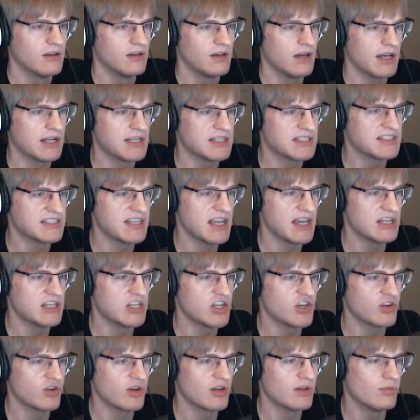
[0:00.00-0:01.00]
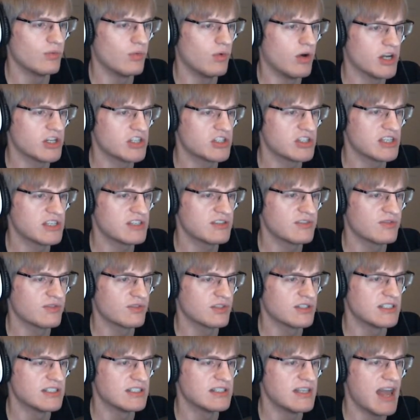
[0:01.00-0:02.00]
I could stand here and watch this
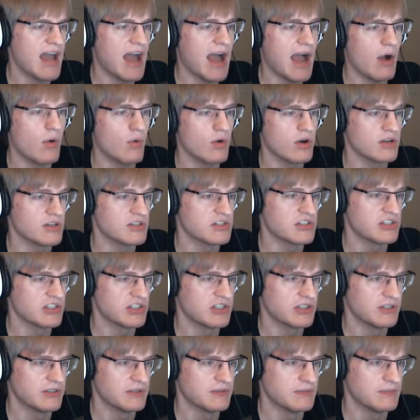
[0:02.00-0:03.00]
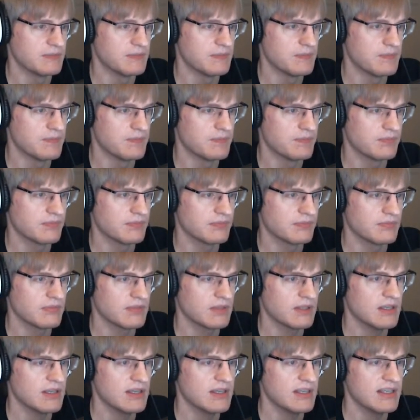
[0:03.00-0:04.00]
for hours.
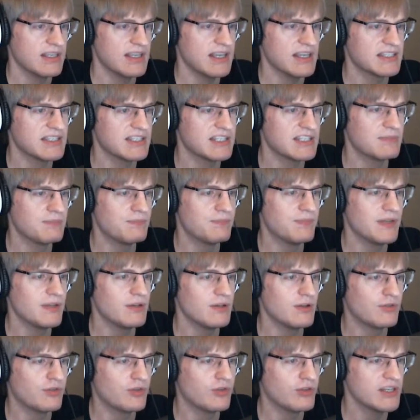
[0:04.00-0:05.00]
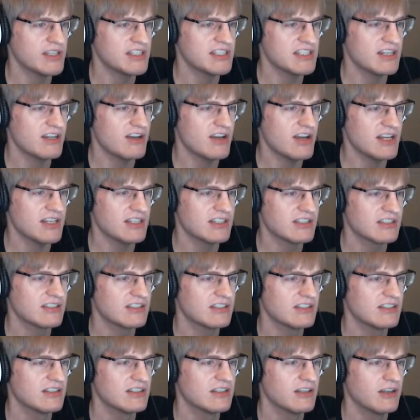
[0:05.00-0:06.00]
Yes, it is beautiful, is it not?
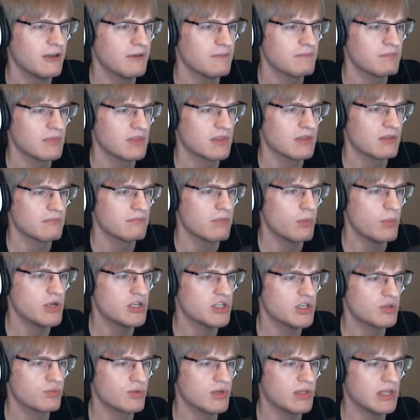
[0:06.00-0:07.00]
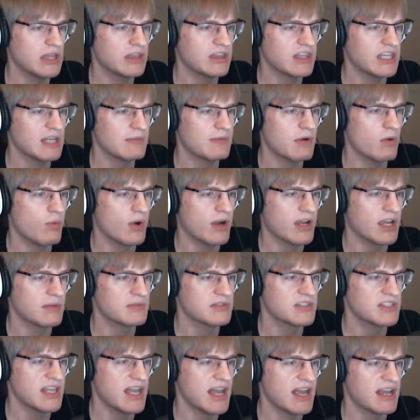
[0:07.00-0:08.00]
We should really think about what
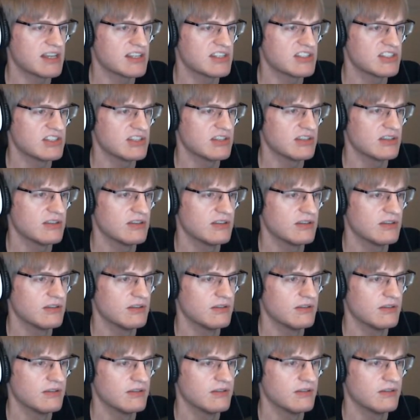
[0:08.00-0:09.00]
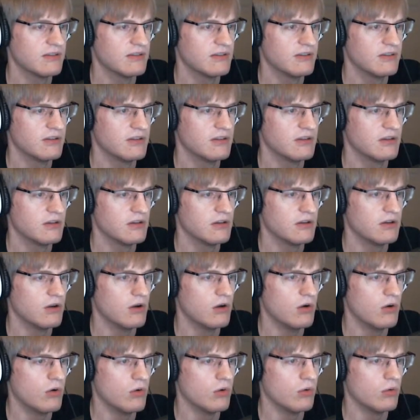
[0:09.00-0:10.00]
comes next.
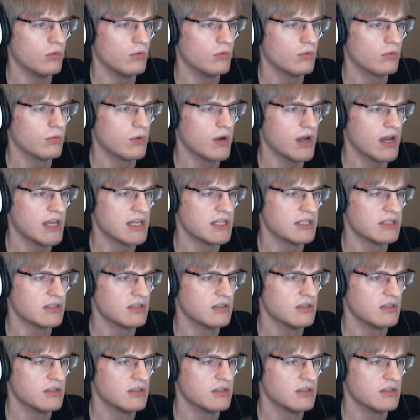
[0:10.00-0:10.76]
Oh, right.